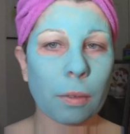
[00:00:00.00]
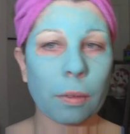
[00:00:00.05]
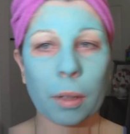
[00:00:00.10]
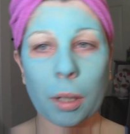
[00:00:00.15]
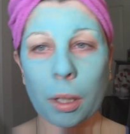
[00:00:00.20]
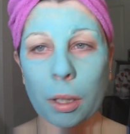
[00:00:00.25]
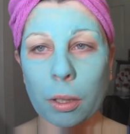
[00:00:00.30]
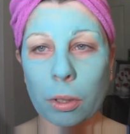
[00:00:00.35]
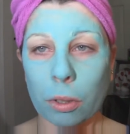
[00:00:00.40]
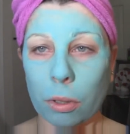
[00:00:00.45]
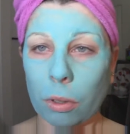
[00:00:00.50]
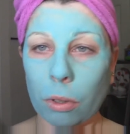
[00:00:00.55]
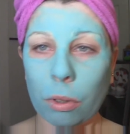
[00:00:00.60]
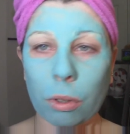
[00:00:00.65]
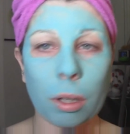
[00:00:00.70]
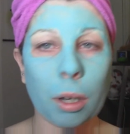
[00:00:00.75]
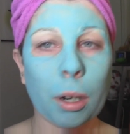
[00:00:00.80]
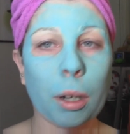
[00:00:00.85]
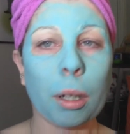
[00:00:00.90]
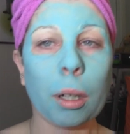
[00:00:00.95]
Face
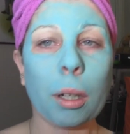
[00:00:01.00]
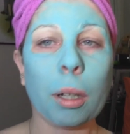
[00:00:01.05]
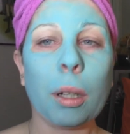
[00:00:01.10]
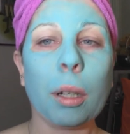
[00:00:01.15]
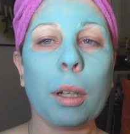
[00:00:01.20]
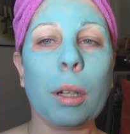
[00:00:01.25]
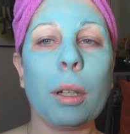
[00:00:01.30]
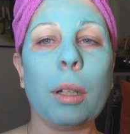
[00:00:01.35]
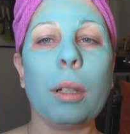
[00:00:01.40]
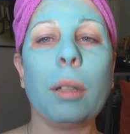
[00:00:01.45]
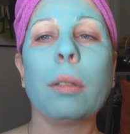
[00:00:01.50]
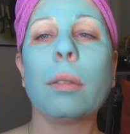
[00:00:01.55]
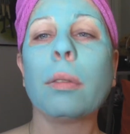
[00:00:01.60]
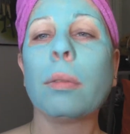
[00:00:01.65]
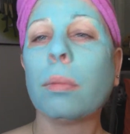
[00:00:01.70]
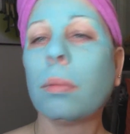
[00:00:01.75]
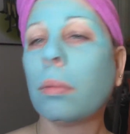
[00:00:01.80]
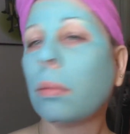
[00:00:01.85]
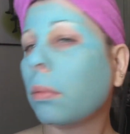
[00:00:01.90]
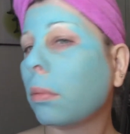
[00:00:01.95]
dry.
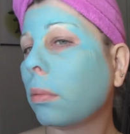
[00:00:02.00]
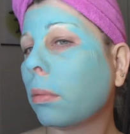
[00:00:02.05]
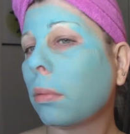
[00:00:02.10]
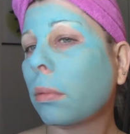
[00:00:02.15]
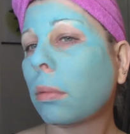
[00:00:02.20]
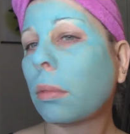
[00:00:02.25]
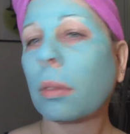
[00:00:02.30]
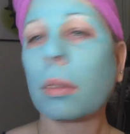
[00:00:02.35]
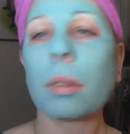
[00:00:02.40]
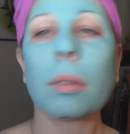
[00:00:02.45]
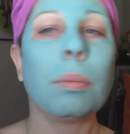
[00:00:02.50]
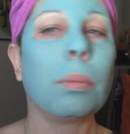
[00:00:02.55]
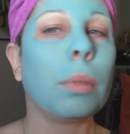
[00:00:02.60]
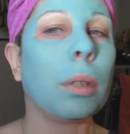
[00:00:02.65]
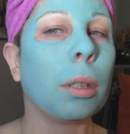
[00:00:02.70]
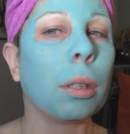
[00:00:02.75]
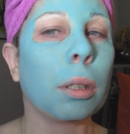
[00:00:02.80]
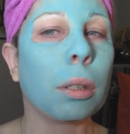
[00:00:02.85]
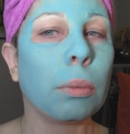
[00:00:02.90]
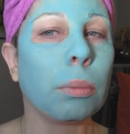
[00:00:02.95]
Can
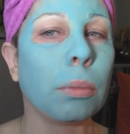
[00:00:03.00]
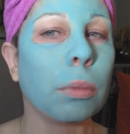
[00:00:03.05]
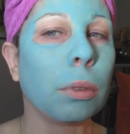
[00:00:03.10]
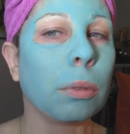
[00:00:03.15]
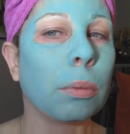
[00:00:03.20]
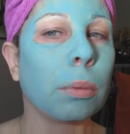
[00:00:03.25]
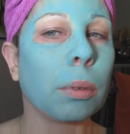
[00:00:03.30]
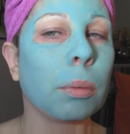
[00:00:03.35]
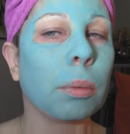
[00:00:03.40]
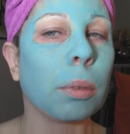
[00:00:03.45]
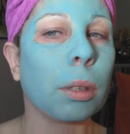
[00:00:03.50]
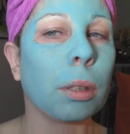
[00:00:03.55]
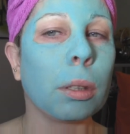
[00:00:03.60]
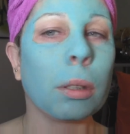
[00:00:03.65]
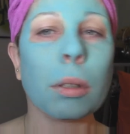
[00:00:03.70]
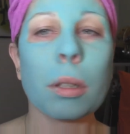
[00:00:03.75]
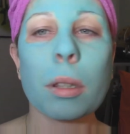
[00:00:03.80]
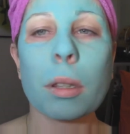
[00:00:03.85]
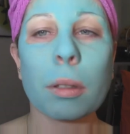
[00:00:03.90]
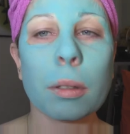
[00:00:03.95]
barely move my
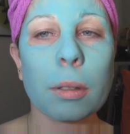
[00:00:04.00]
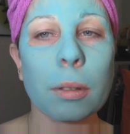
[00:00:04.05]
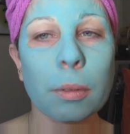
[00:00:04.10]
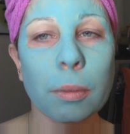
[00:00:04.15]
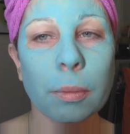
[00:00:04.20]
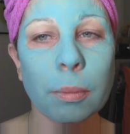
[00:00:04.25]
mouth.